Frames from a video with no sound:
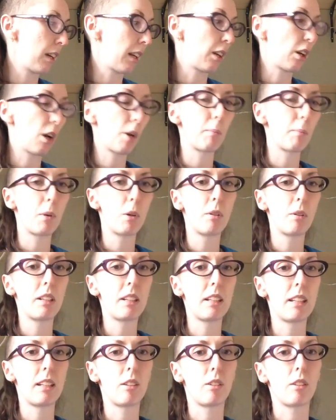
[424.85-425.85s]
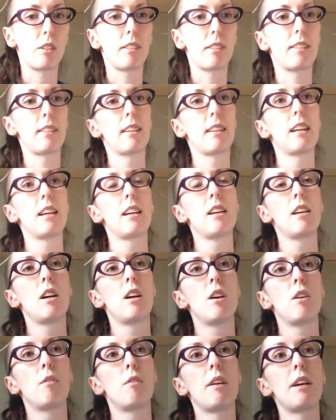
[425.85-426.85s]
and I got bowen needles,
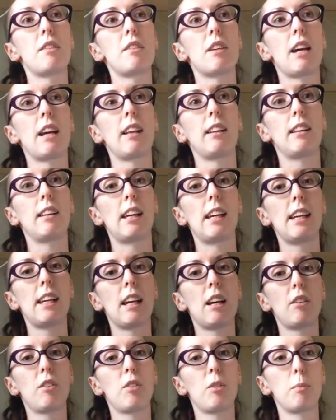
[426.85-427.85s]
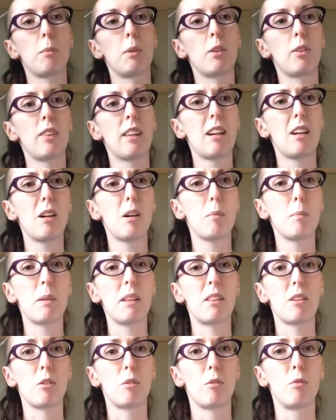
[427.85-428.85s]
which I like how smooth they are,
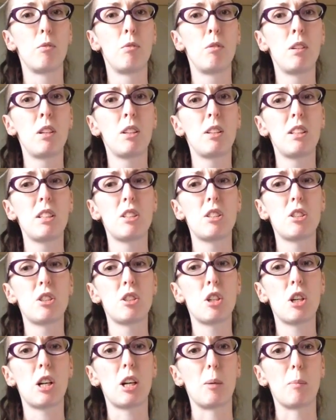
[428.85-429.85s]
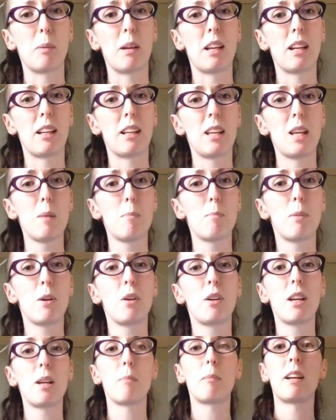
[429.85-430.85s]
but they're really sharp, and I keep
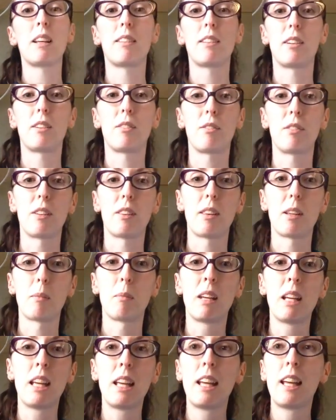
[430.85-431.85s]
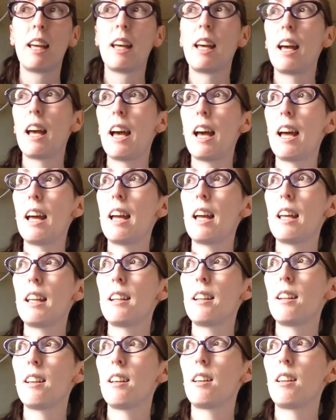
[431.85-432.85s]
poking myself with them.
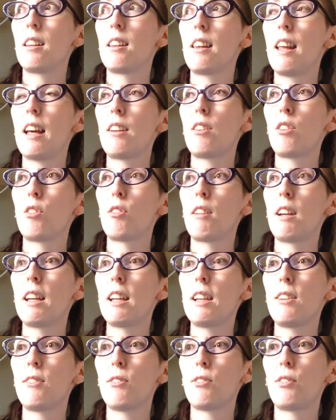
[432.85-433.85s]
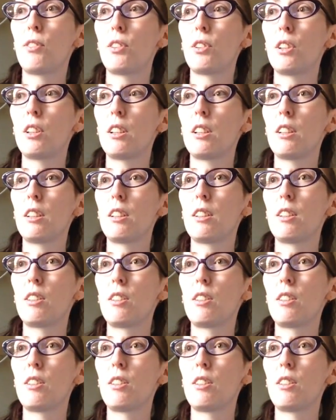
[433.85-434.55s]
And that's great for